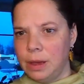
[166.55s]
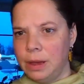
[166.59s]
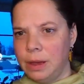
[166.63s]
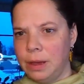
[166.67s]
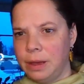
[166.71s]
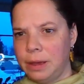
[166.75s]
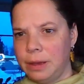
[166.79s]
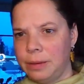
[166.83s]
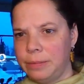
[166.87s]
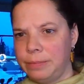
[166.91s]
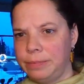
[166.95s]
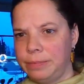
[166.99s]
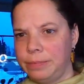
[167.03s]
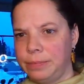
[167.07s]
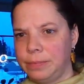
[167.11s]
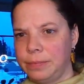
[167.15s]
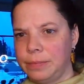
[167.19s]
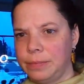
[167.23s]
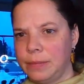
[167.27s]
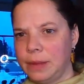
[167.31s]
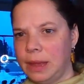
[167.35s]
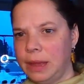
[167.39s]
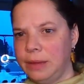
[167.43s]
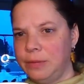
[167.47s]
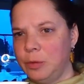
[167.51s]
I
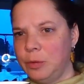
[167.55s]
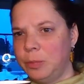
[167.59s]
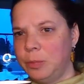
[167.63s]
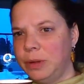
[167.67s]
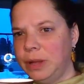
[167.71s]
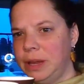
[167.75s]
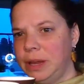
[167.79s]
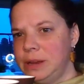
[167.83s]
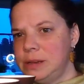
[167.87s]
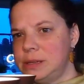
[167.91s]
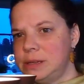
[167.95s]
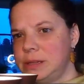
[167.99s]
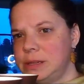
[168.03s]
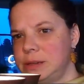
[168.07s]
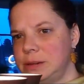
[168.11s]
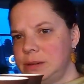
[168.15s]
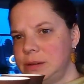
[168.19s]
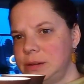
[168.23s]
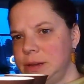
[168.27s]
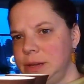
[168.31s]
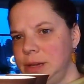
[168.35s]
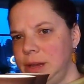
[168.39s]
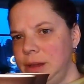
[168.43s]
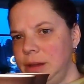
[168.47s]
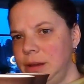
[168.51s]
have a plate
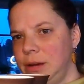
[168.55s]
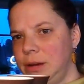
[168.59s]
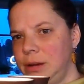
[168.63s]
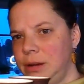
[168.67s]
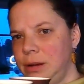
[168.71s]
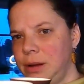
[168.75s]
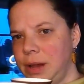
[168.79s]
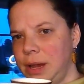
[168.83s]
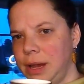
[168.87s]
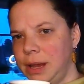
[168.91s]
here,